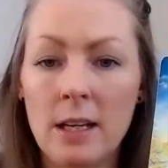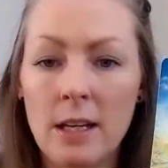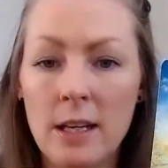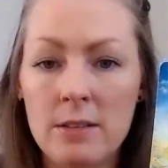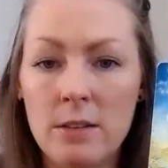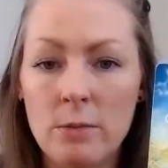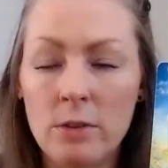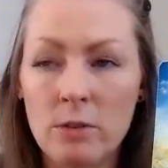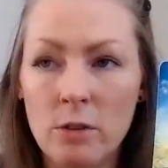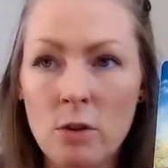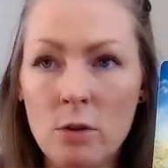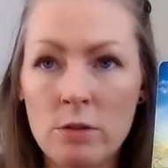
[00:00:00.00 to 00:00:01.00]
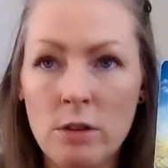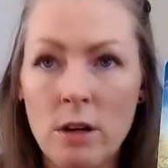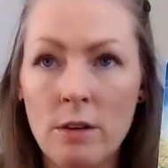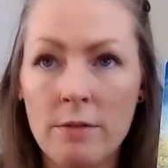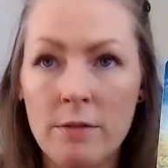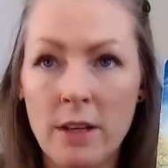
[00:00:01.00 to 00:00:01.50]
it's a result
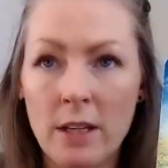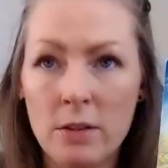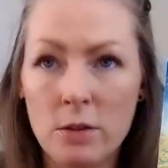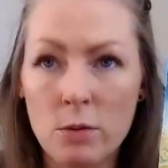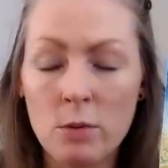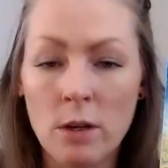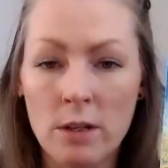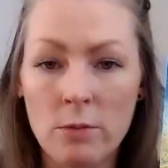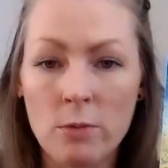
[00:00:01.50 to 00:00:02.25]
of that you are